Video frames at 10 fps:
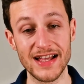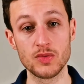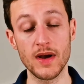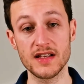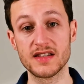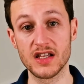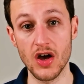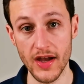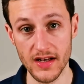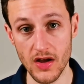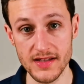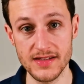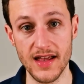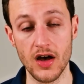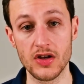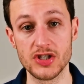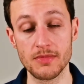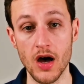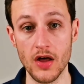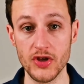As well as the guidelines, there are
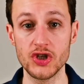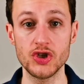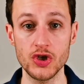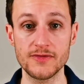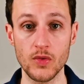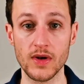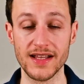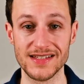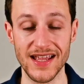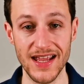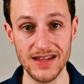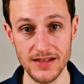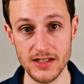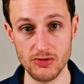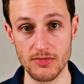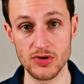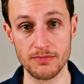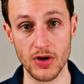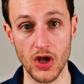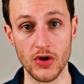some other useful links in the description
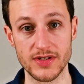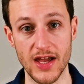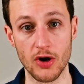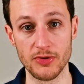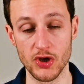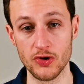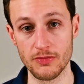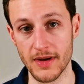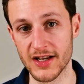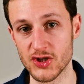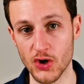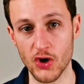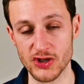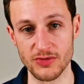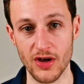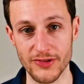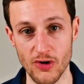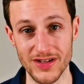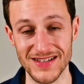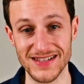below to help you manage your
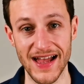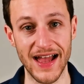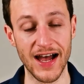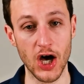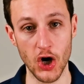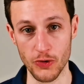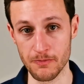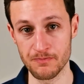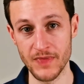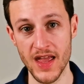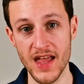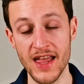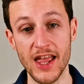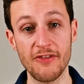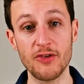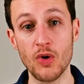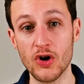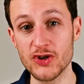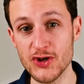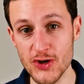osteoarthritis at home. If you
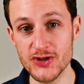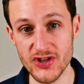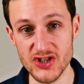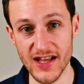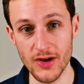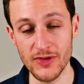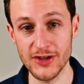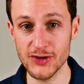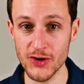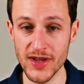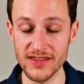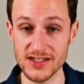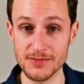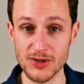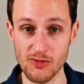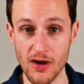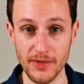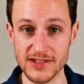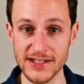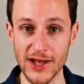are new to the channel, then do hit the subscribe
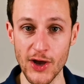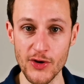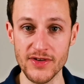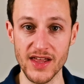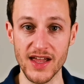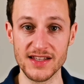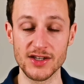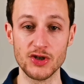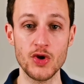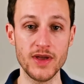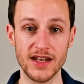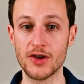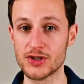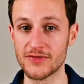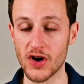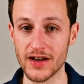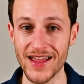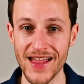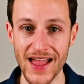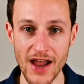button over there so you get notified
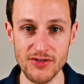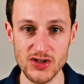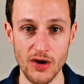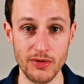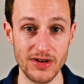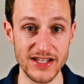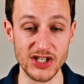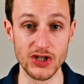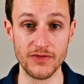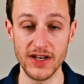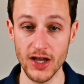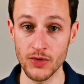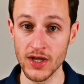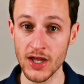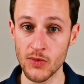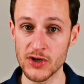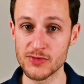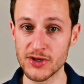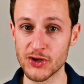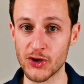every time we release a new video, which
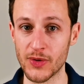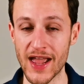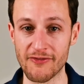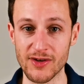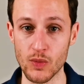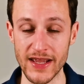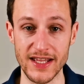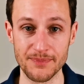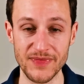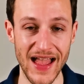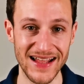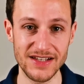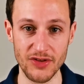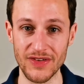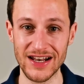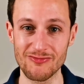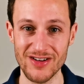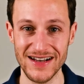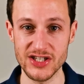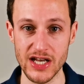we do every week. And if you're feeling
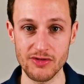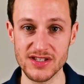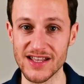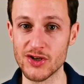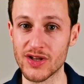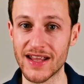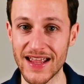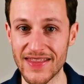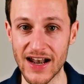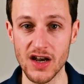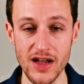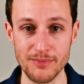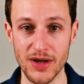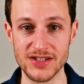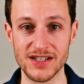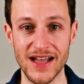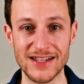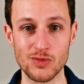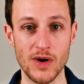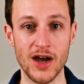really generous, then you can hit that like button
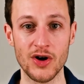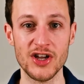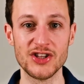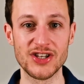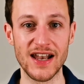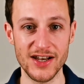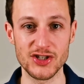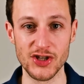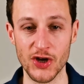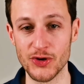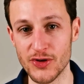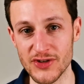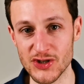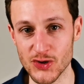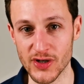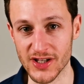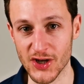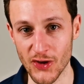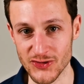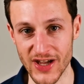as well to let us know you've enjoyed the
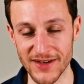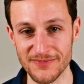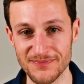content.